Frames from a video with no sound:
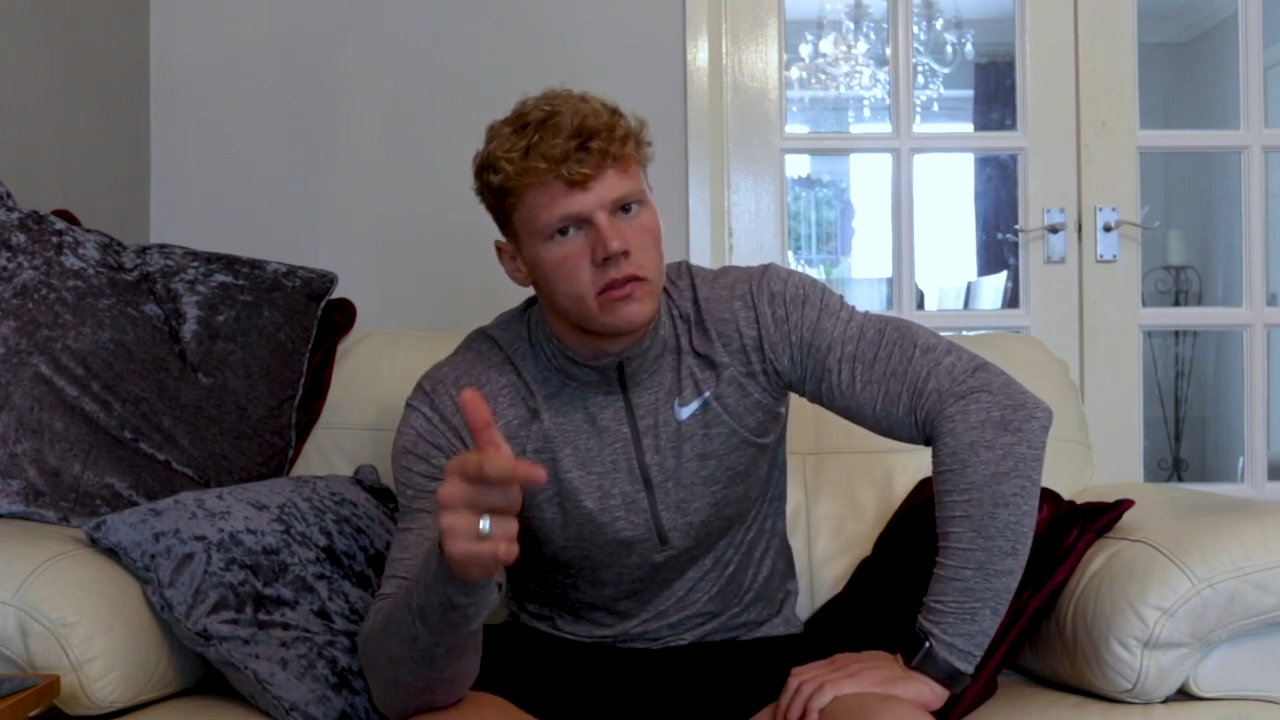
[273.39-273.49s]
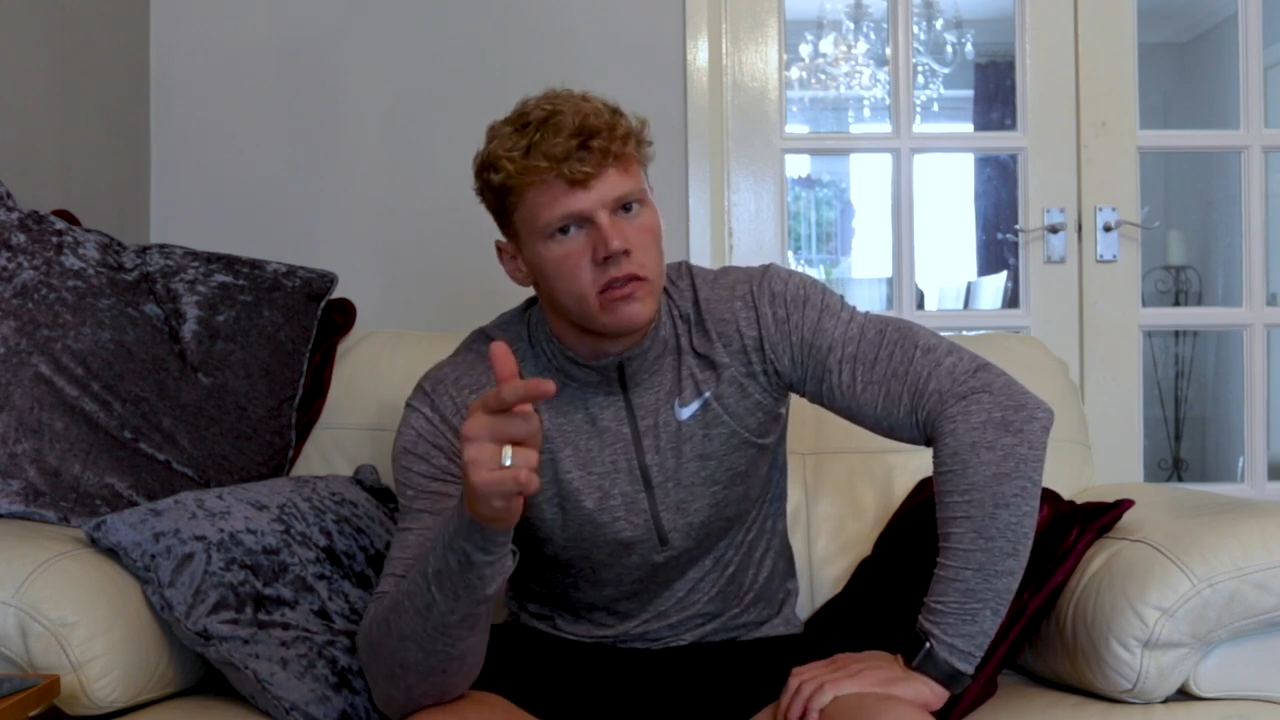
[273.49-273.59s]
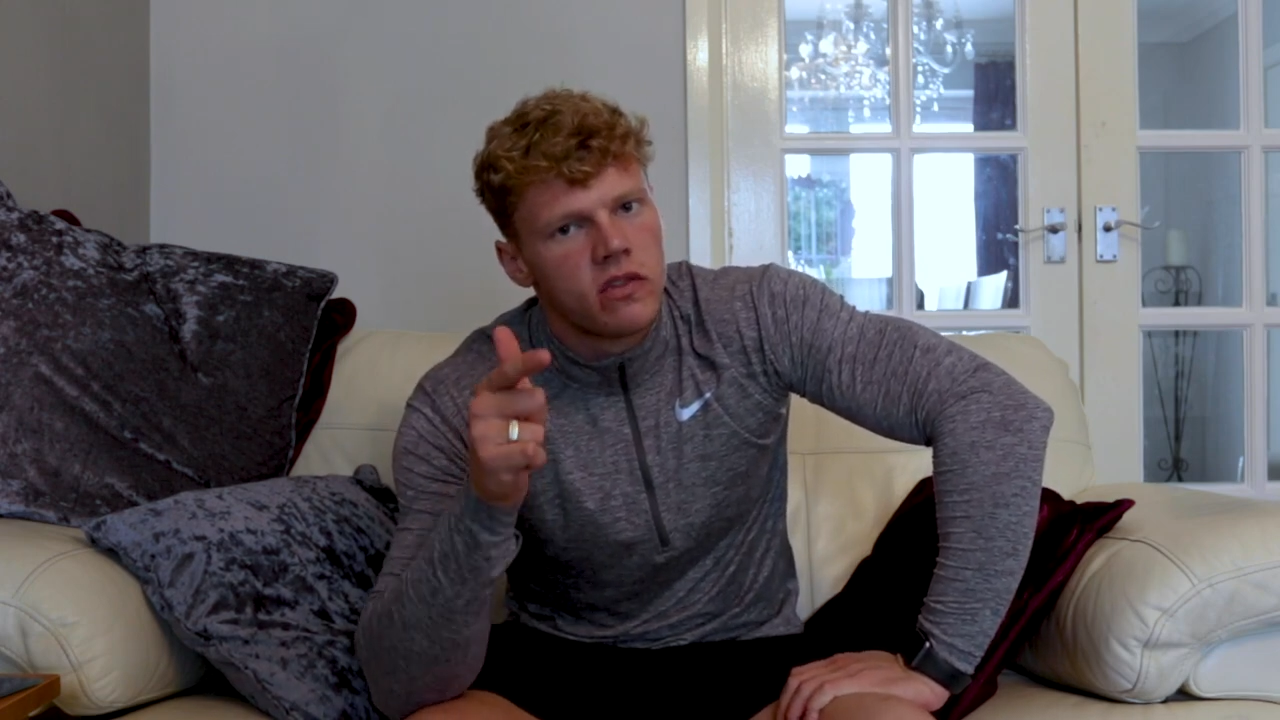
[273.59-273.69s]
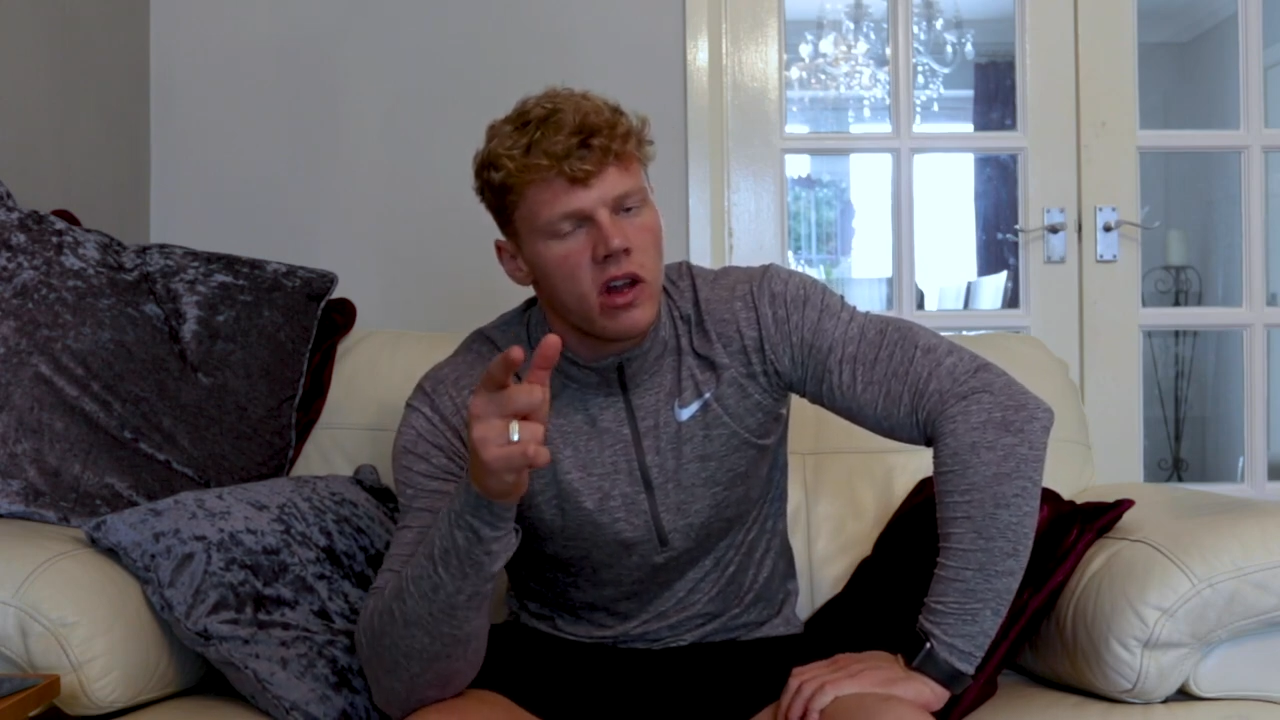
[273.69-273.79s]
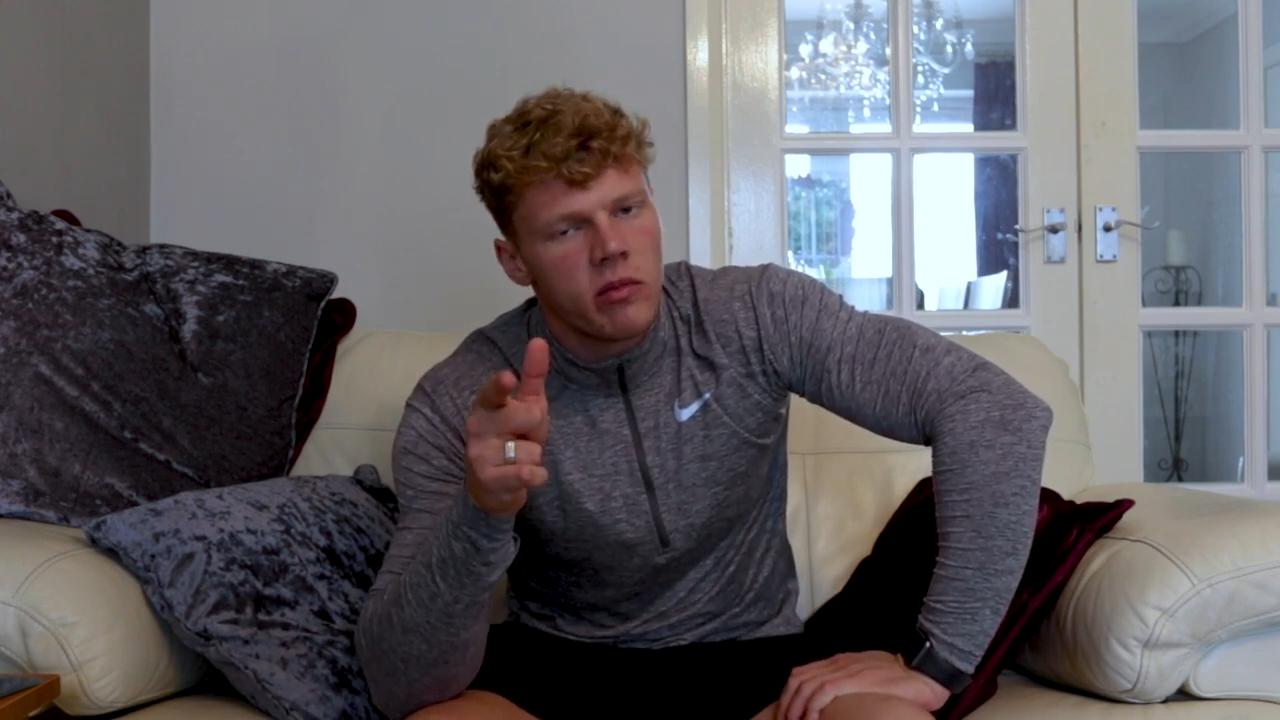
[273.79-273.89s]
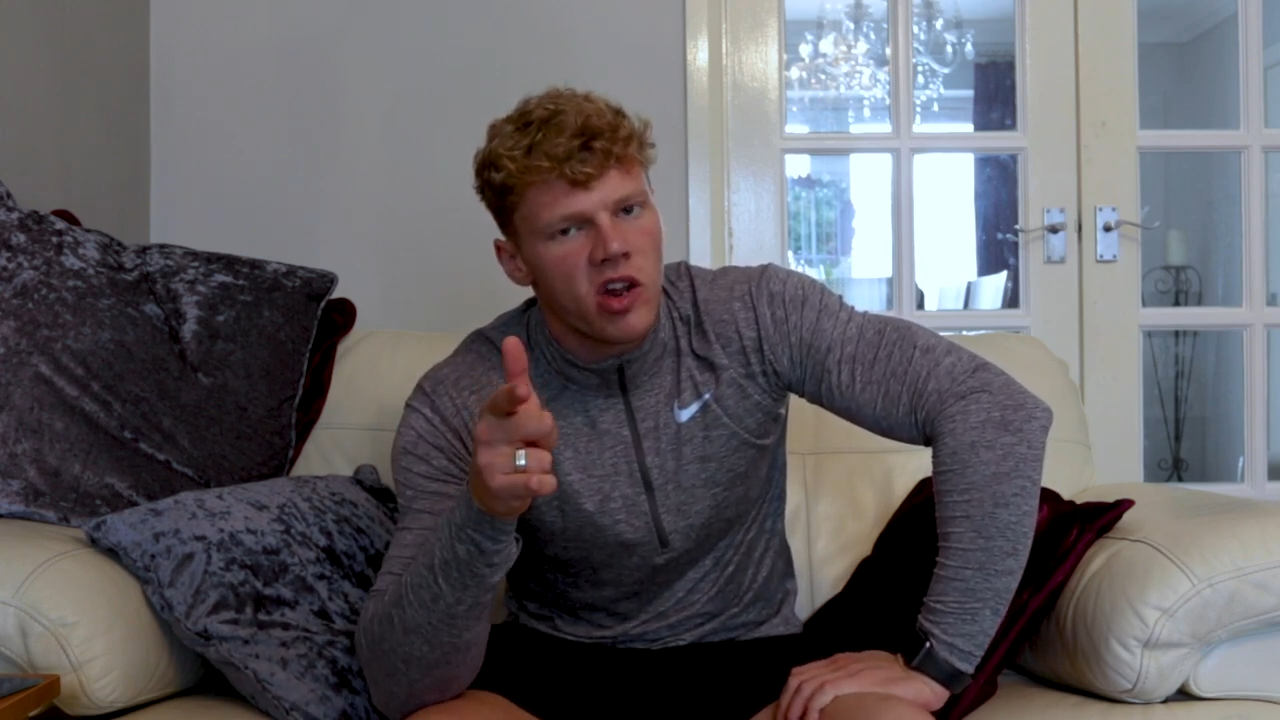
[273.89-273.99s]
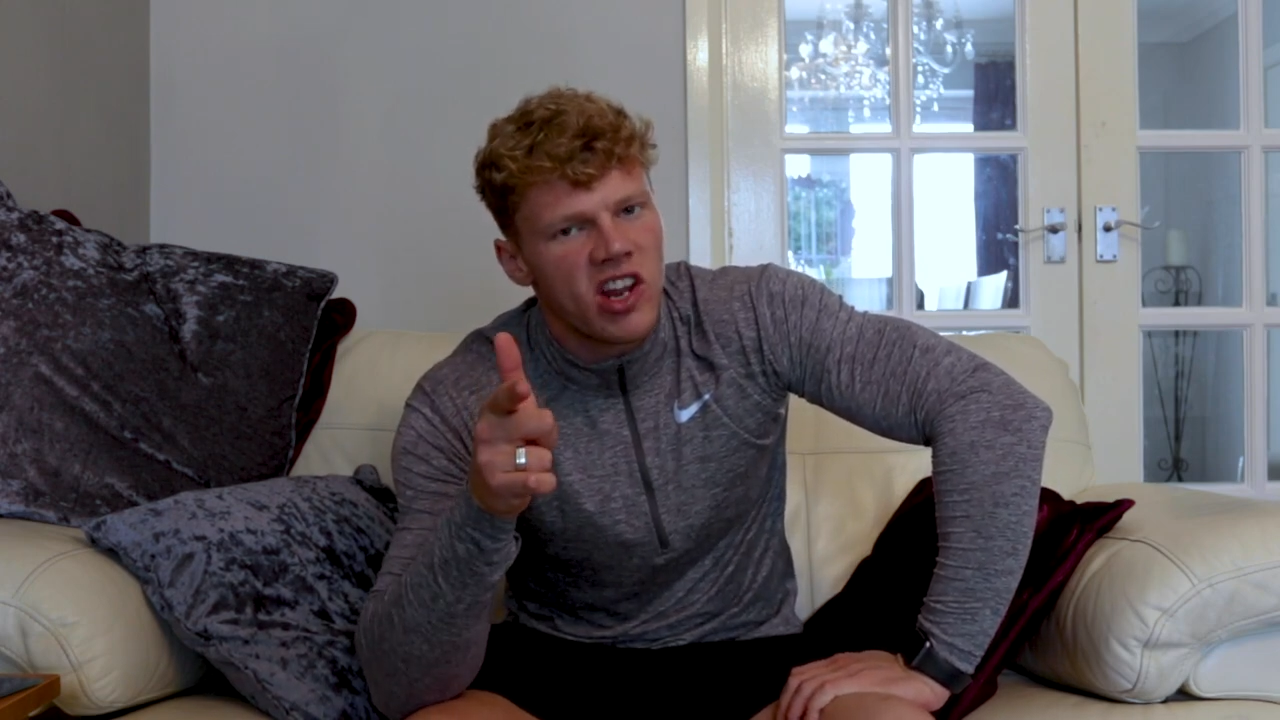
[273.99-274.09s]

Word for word: follow me on